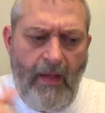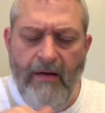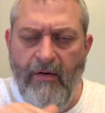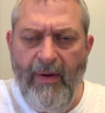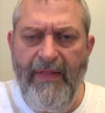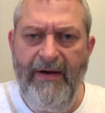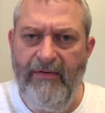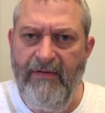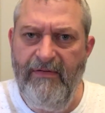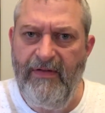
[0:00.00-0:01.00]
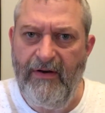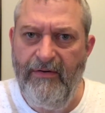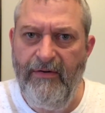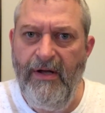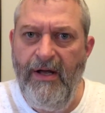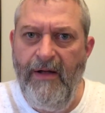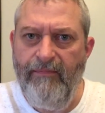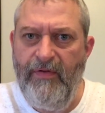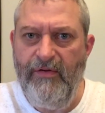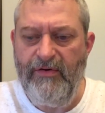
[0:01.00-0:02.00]
I don't know why they don't give you the
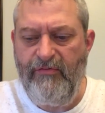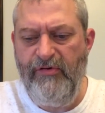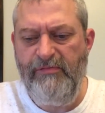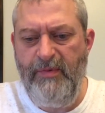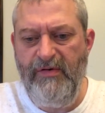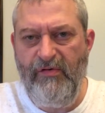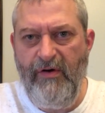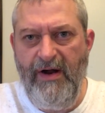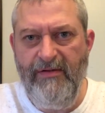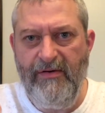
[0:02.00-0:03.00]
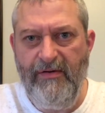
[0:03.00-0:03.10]
little crisping tray, the